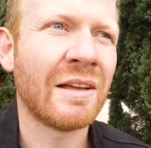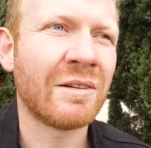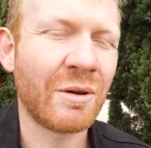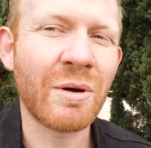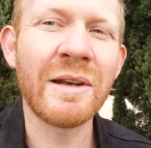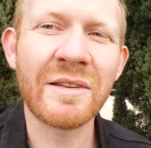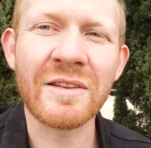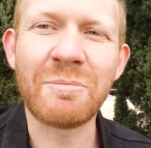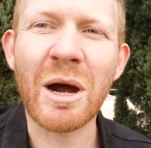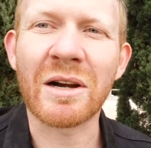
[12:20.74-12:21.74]
we went to
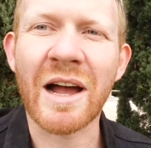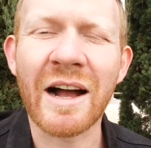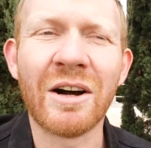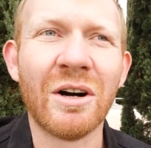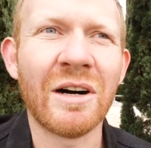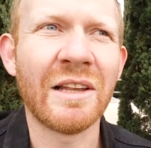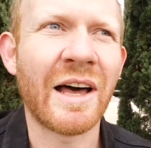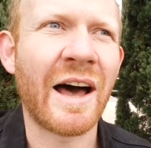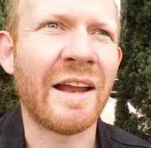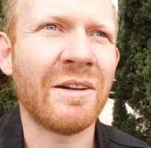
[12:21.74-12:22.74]
this bar, Gago, a
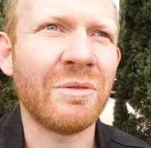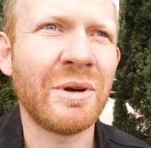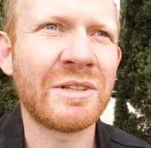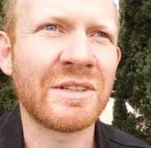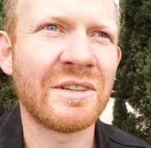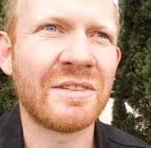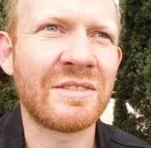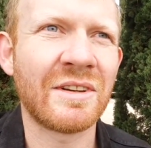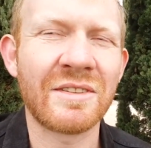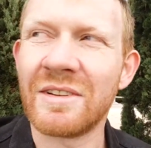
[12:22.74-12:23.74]
lot, which is
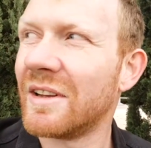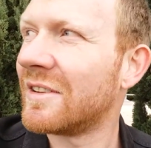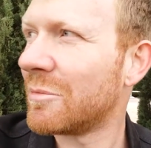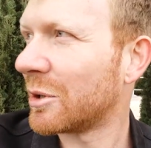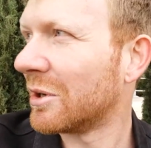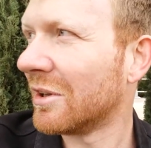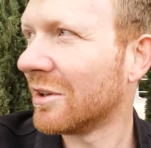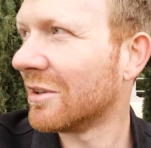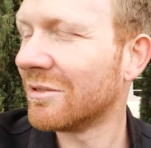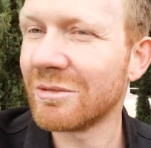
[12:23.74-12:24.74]
just a
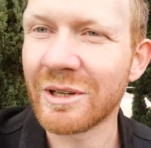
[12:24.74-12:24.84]
typical,